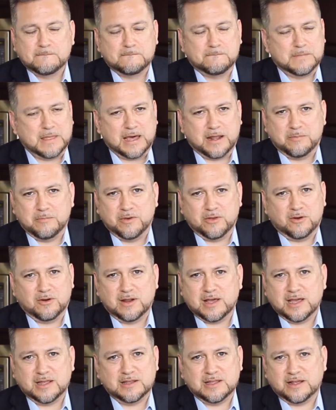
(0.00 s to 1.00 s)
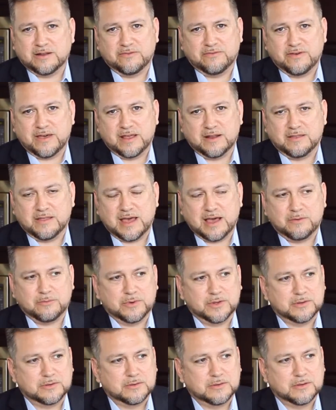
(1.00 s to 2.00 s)
Not a Miller Lite, not a fan of that
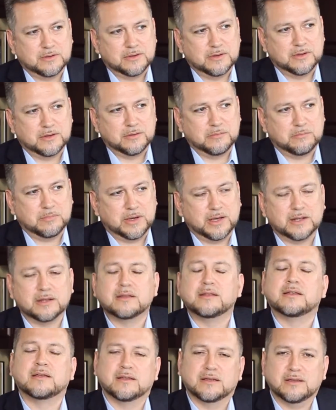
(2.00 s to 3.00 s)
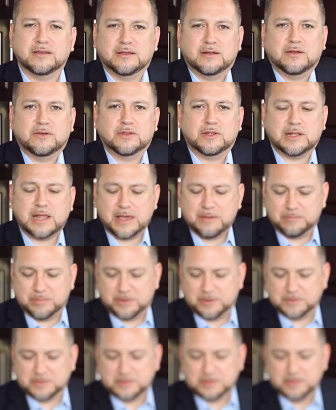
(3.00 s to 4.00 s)
one. But, the light
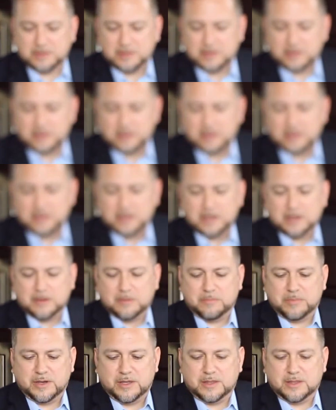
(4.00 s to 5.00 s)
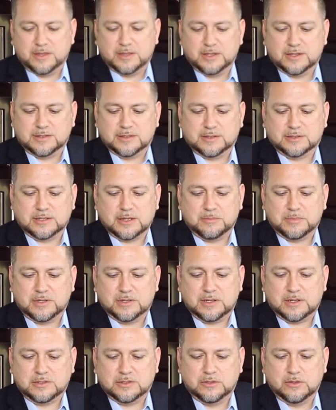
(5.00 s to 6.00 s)
beers. But this is
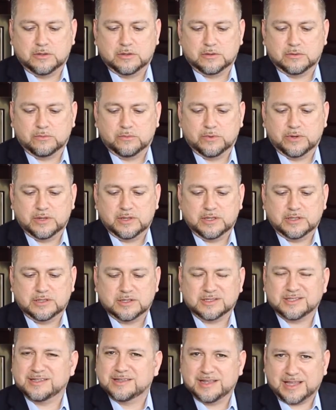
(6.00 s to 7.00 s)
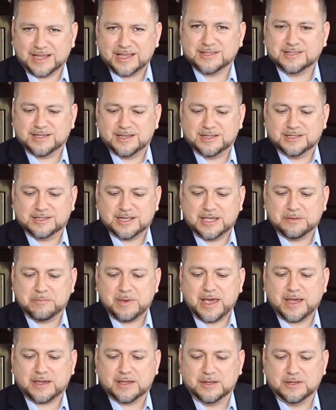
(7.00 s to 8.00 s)
something that you can really just, like I said, take
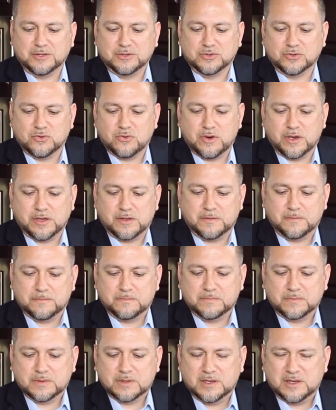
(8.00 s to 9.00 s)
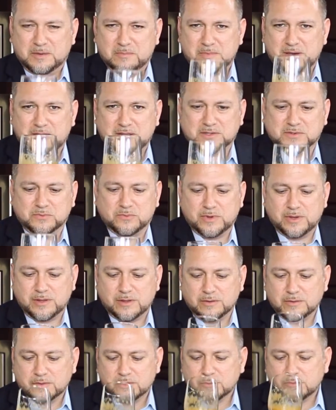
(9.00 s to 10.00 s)
back and enjoy. Might as
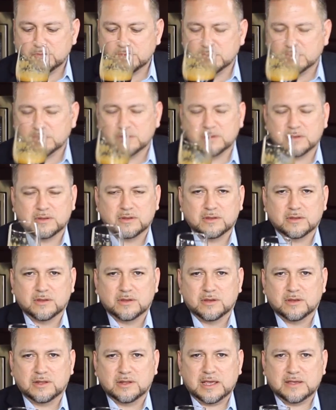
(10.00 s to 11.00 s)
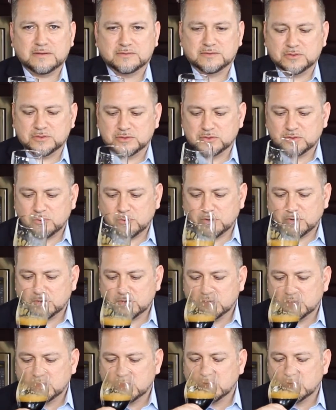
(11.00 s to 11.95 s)
well. Life's too short.